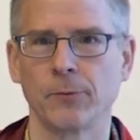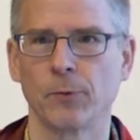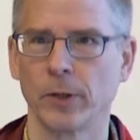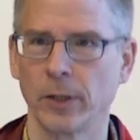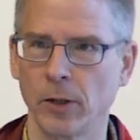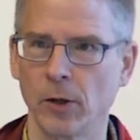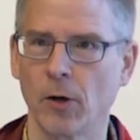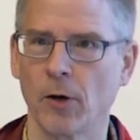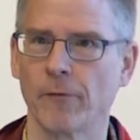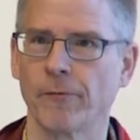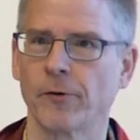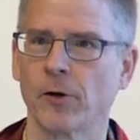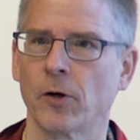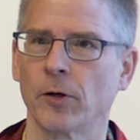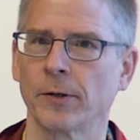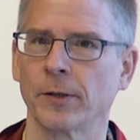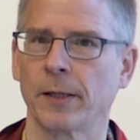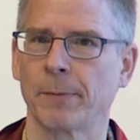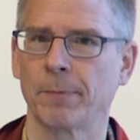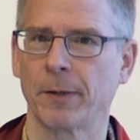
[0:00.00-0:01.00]
We know, of
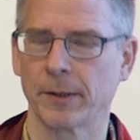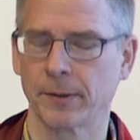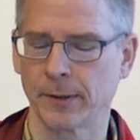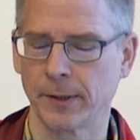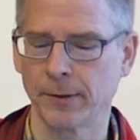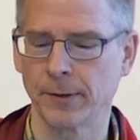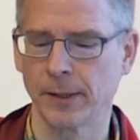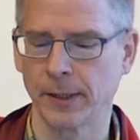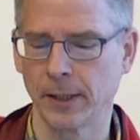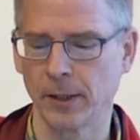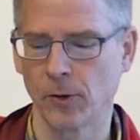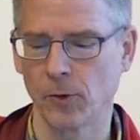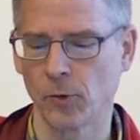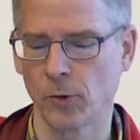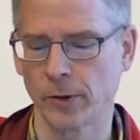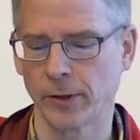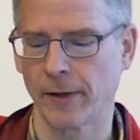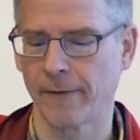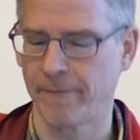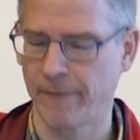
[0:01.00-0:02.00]
course, that plasticity
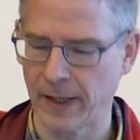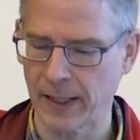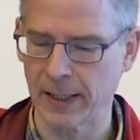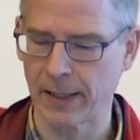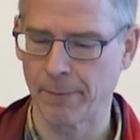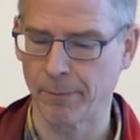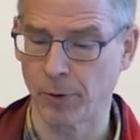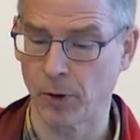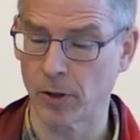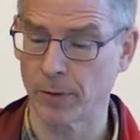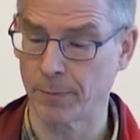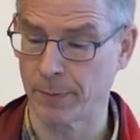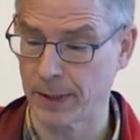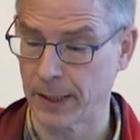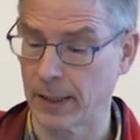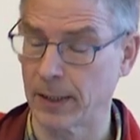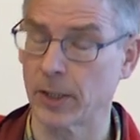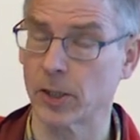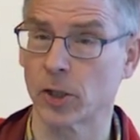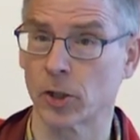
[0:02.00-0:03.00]
rules are very important,
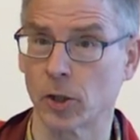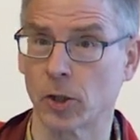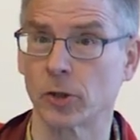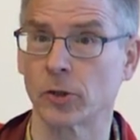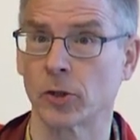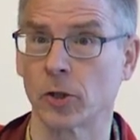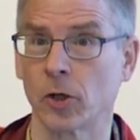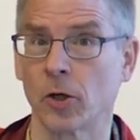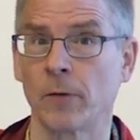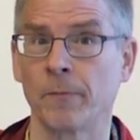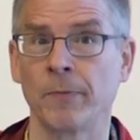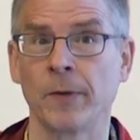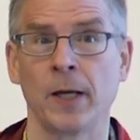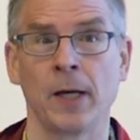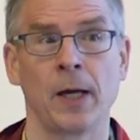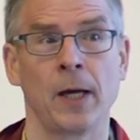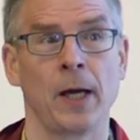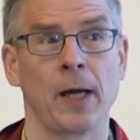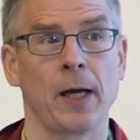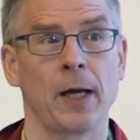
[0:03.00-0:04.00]
particularly short-term
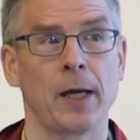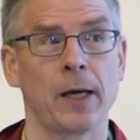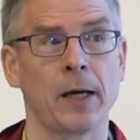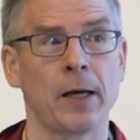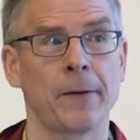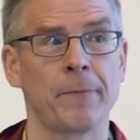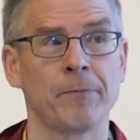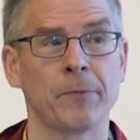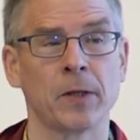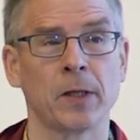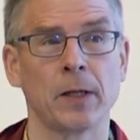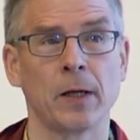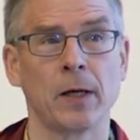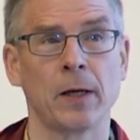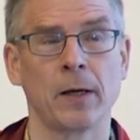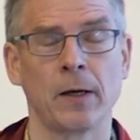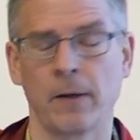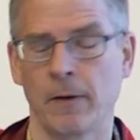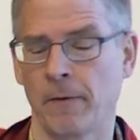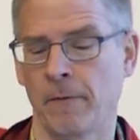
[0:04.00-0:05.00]
um,
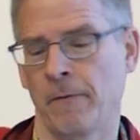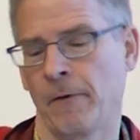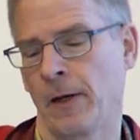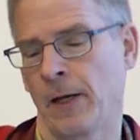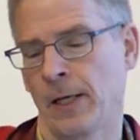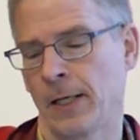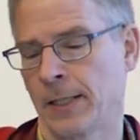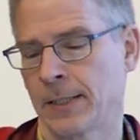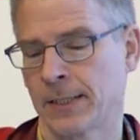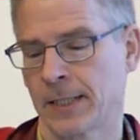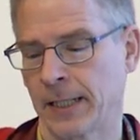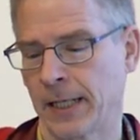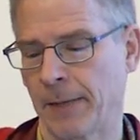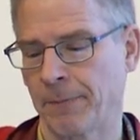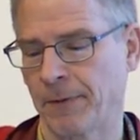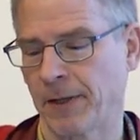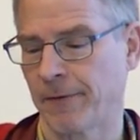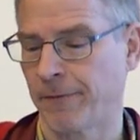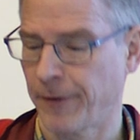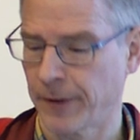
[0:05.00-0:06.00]
uh,
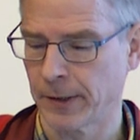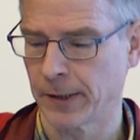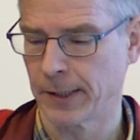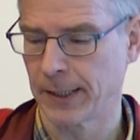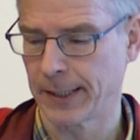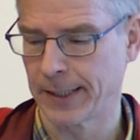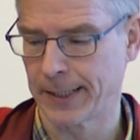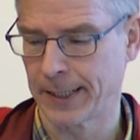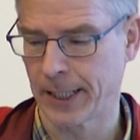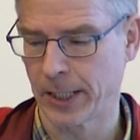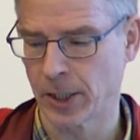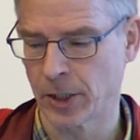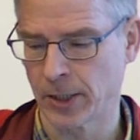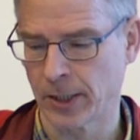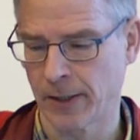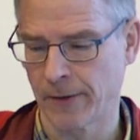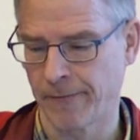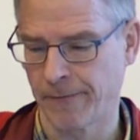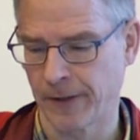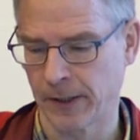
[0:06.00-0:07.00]
synaptic
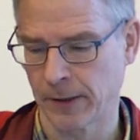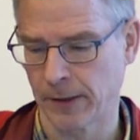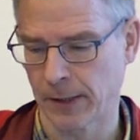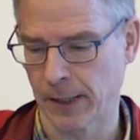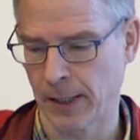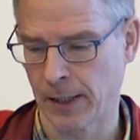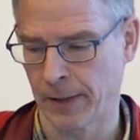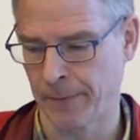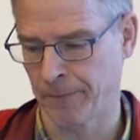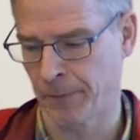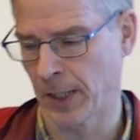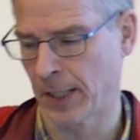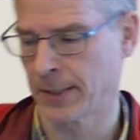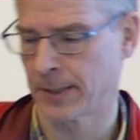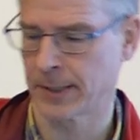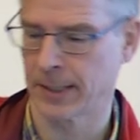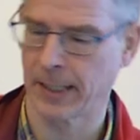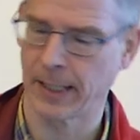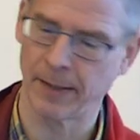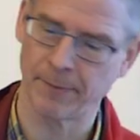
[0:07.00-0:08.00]
facilitation and, um,
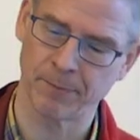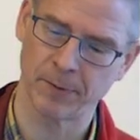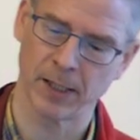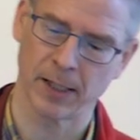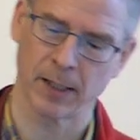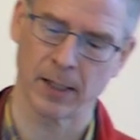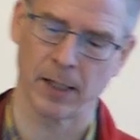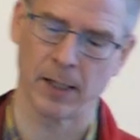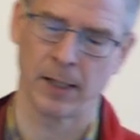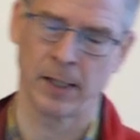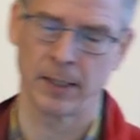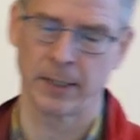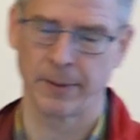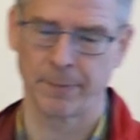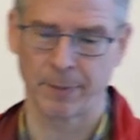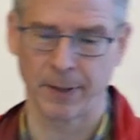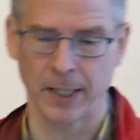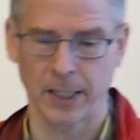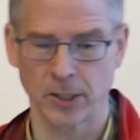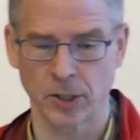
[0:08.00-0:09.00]
and synaptic uh,
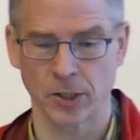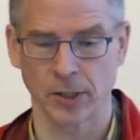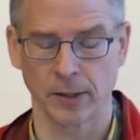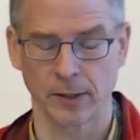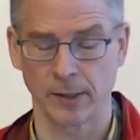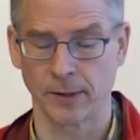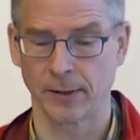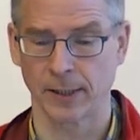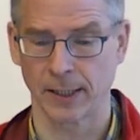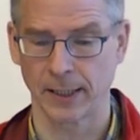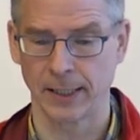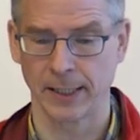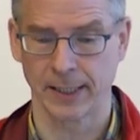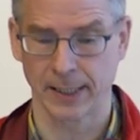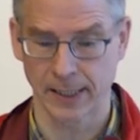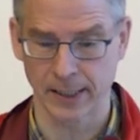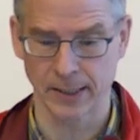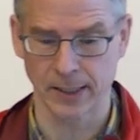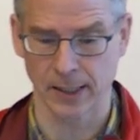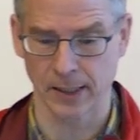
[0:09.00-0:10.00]
depression. These are really
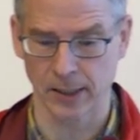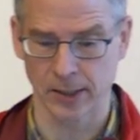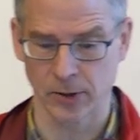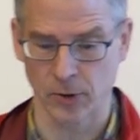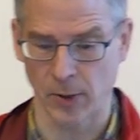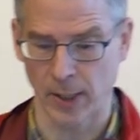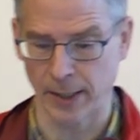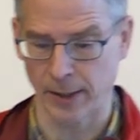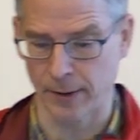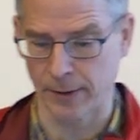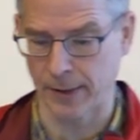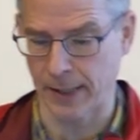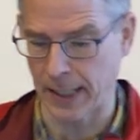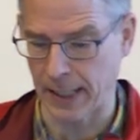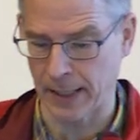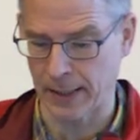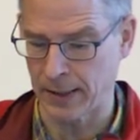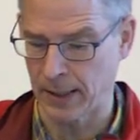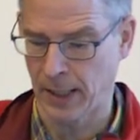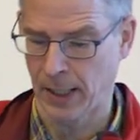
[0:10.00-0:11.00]
critical to
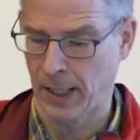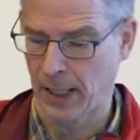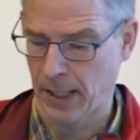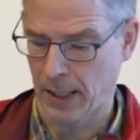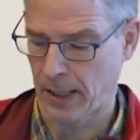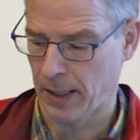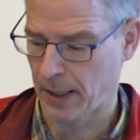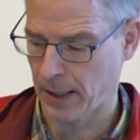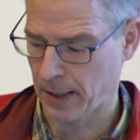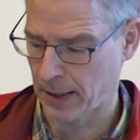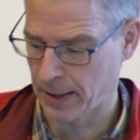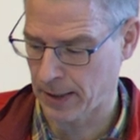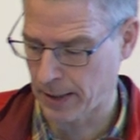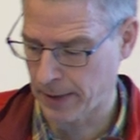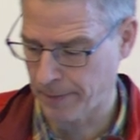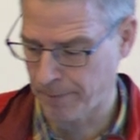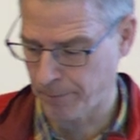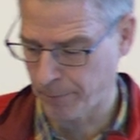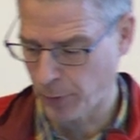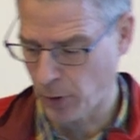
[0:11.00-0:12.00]
understand
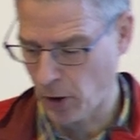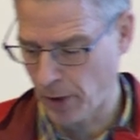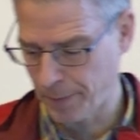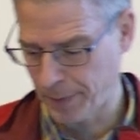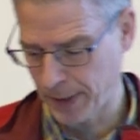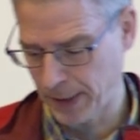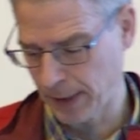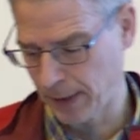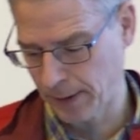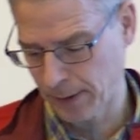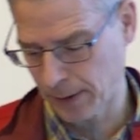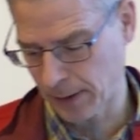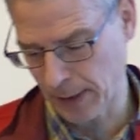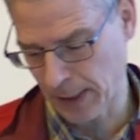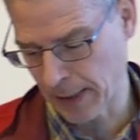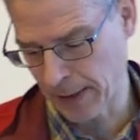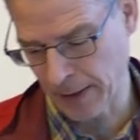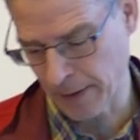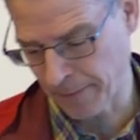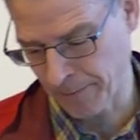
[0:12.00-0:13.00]
um, properties
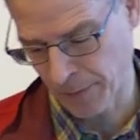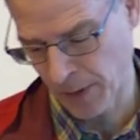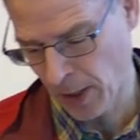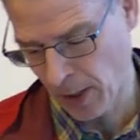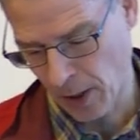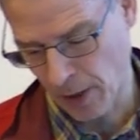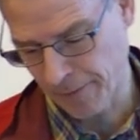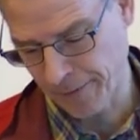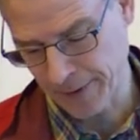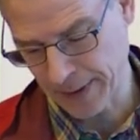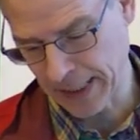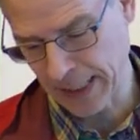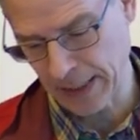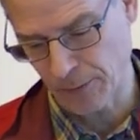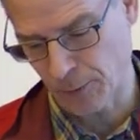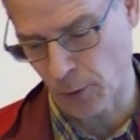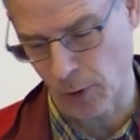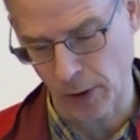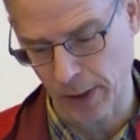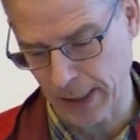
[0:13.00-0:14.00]
um, of a
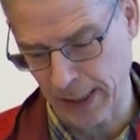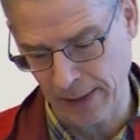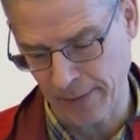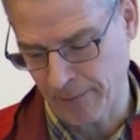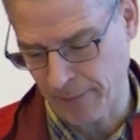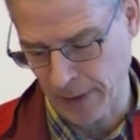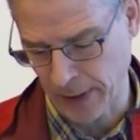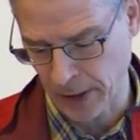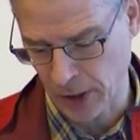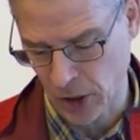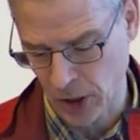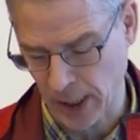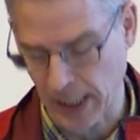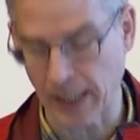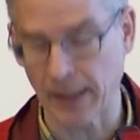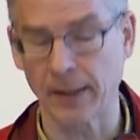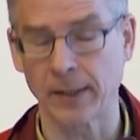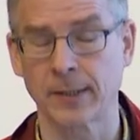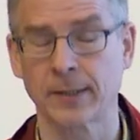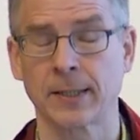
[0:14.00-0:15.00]
network, even in
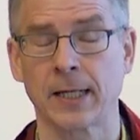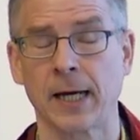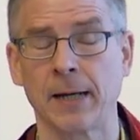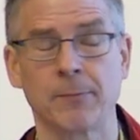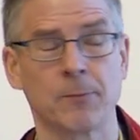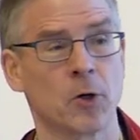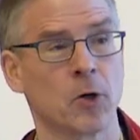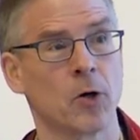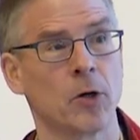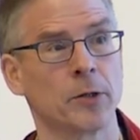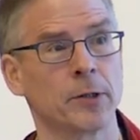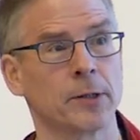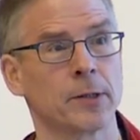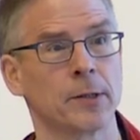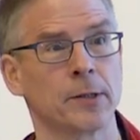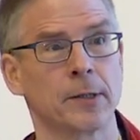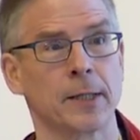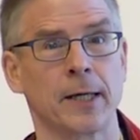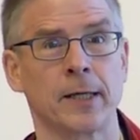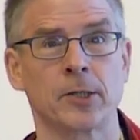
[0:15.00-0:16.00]
time
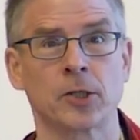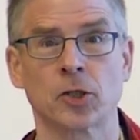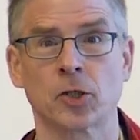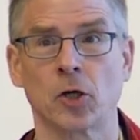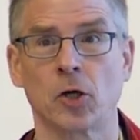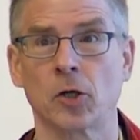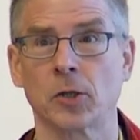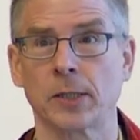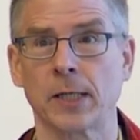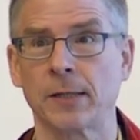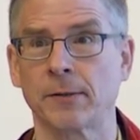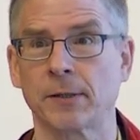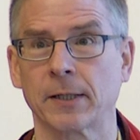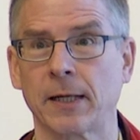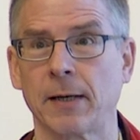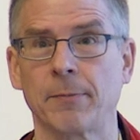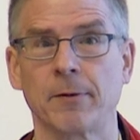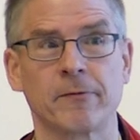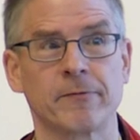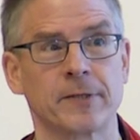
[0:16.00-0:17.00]
courses as short as a
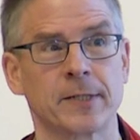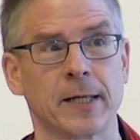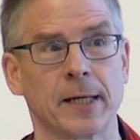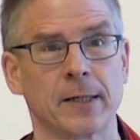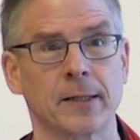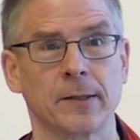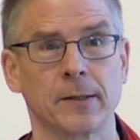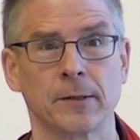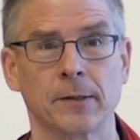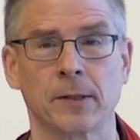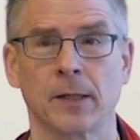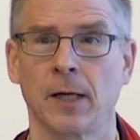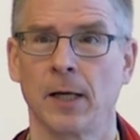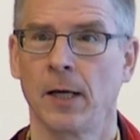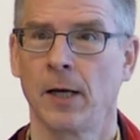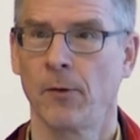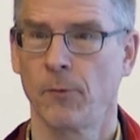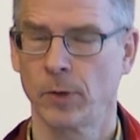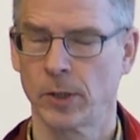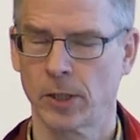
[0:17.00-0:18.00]
couple of seconds,
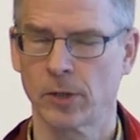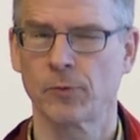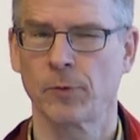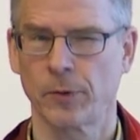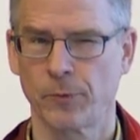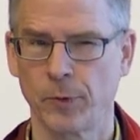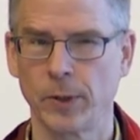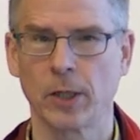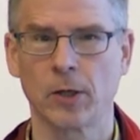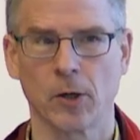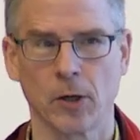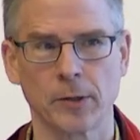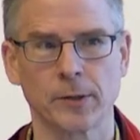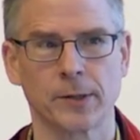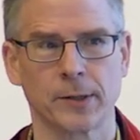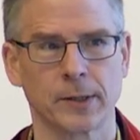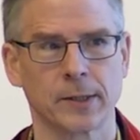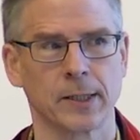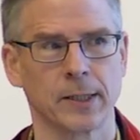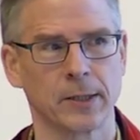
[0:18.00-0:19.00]
which is what we
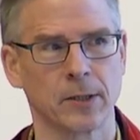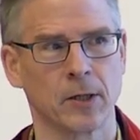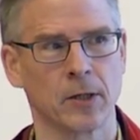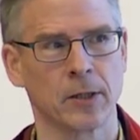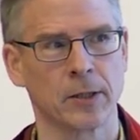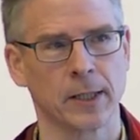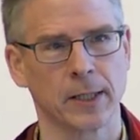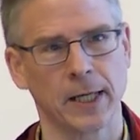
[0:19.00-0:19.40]
concentrate on.